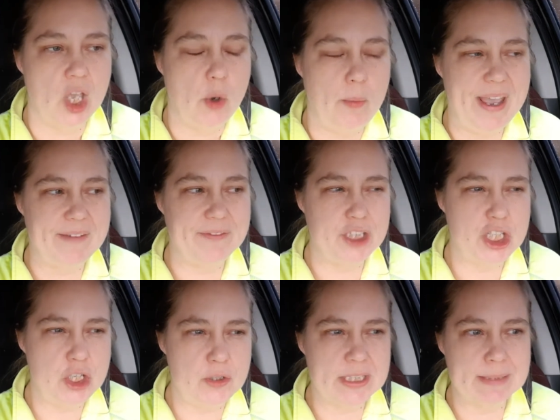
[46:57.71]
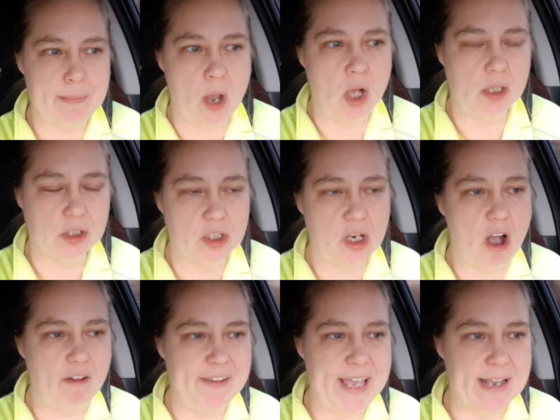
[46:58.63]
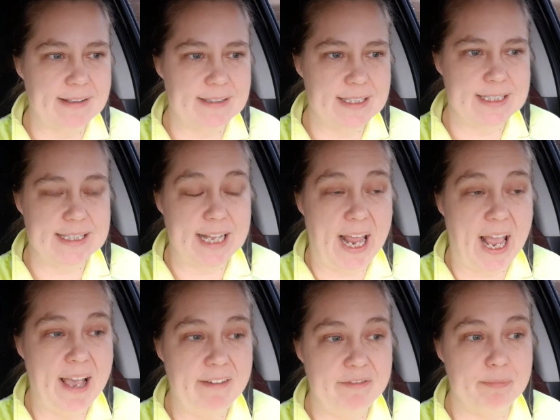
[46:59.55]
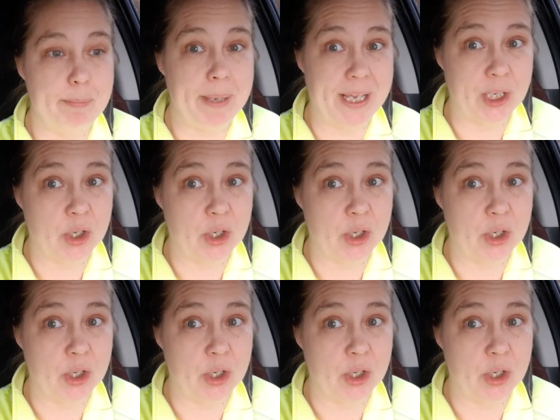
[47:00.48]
We have two smaller coffee houses that have better